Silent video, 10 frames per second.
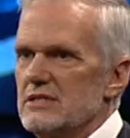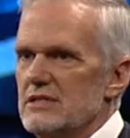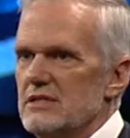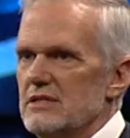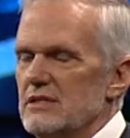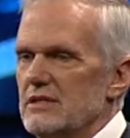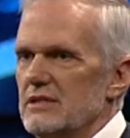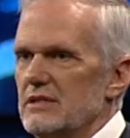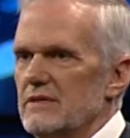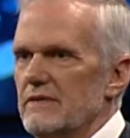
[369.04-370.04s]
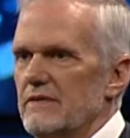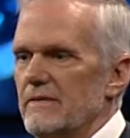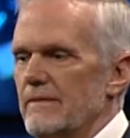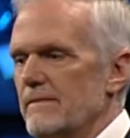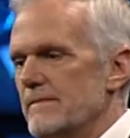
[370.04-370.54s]

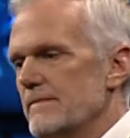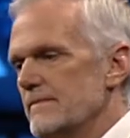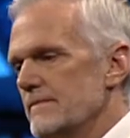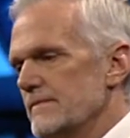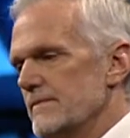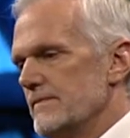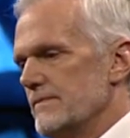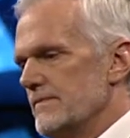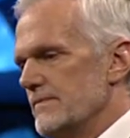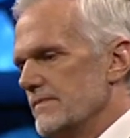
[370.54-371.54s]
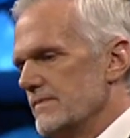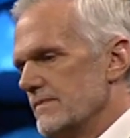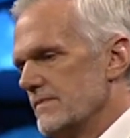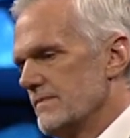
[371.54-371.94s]
Nobody speaks.